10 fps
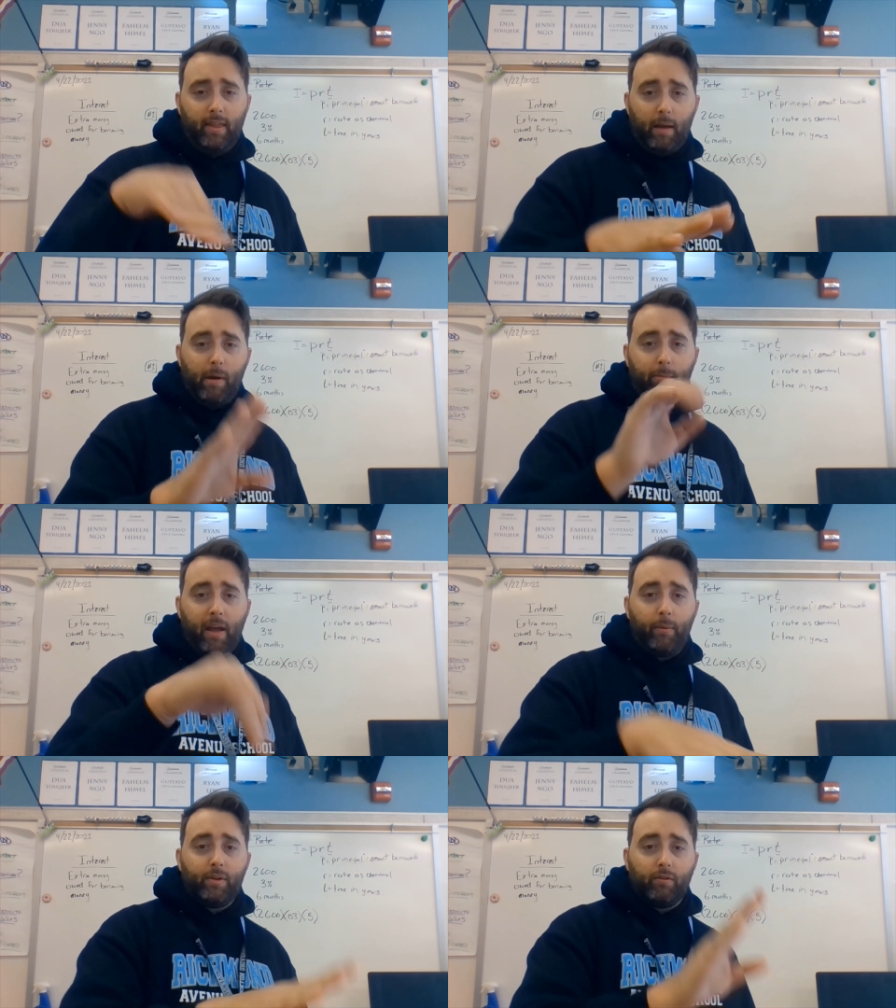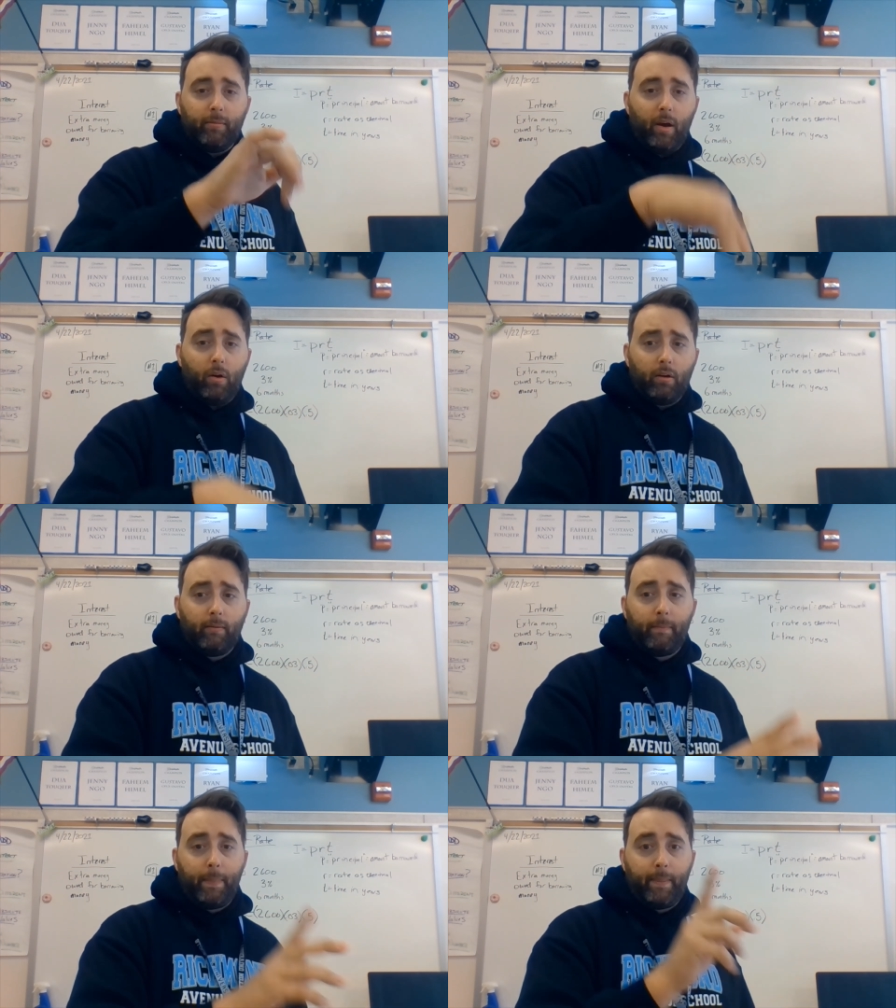That might be how we do it from now on.
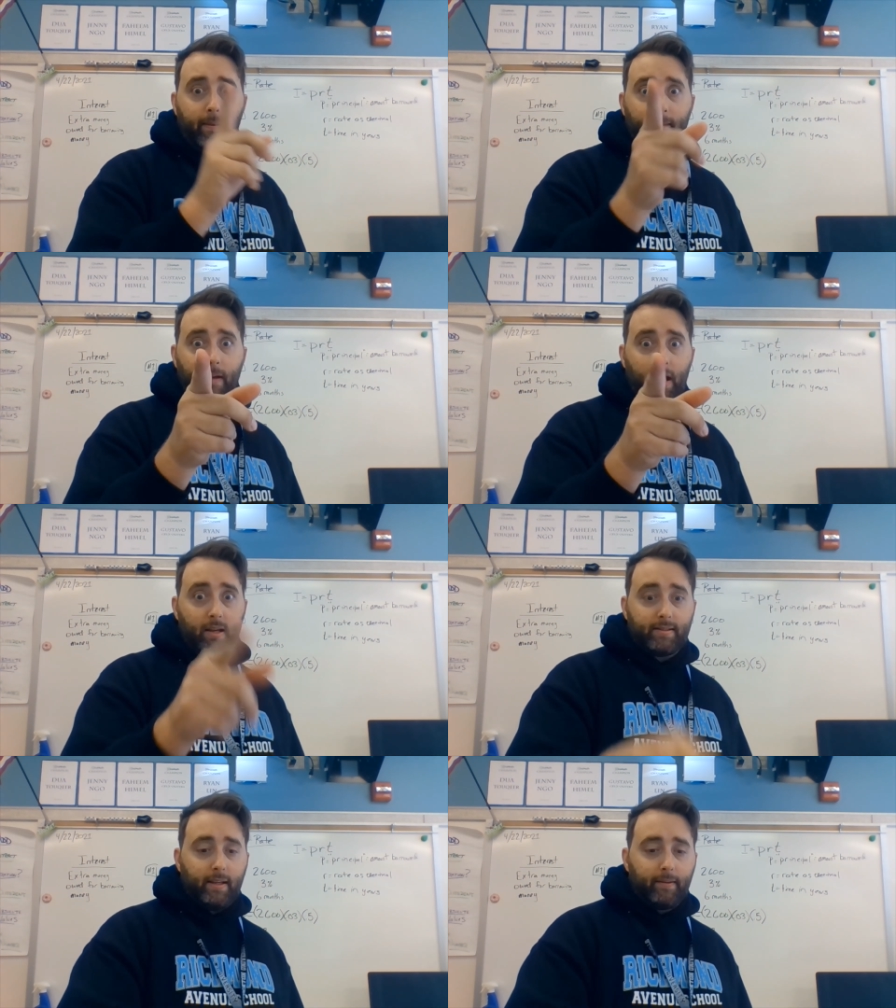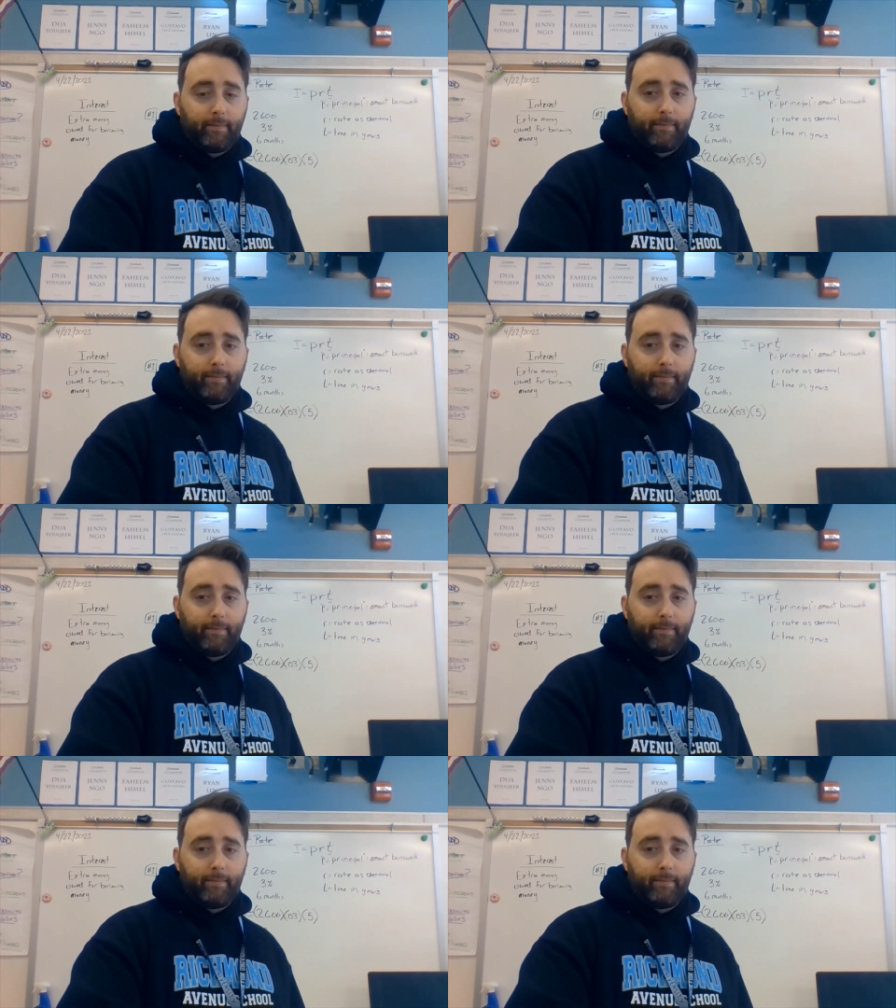See you.